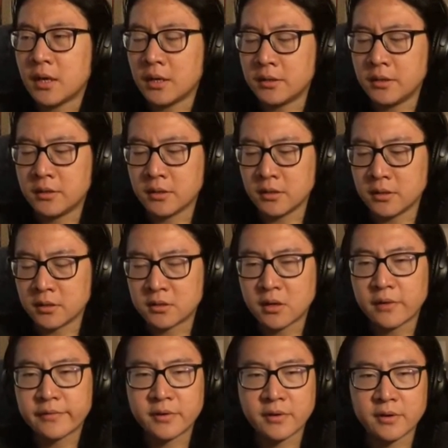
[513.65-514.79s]
I think the
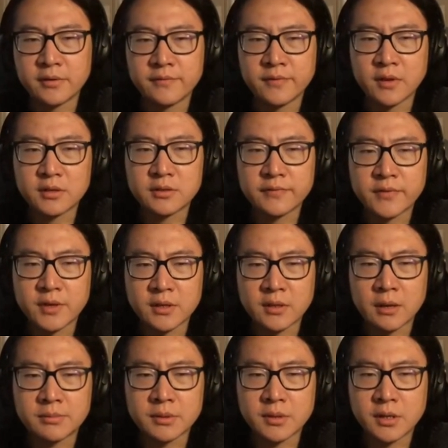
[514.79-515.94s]
software philosophy
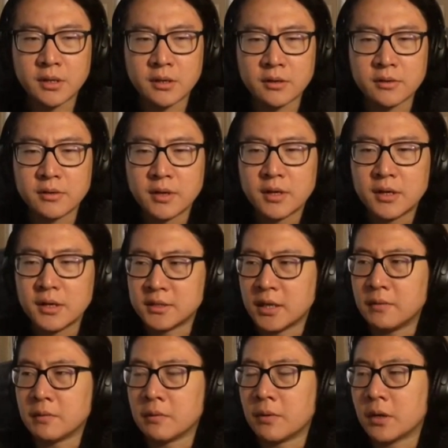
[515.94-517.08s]
adopted here is
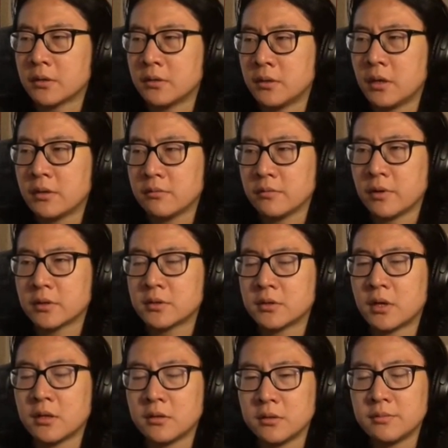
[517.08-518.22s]
that we want to
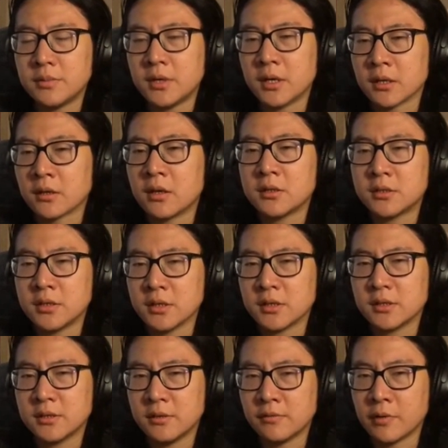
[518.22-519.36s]
not only be agnostic
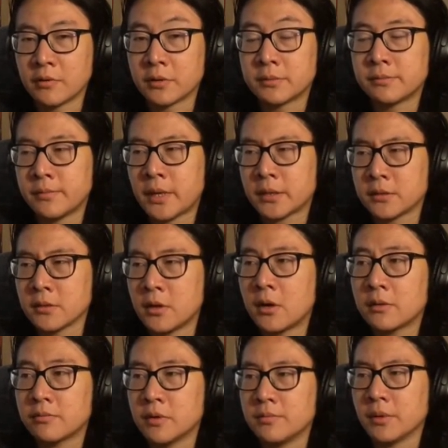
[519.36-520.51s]
with respect to the hardware,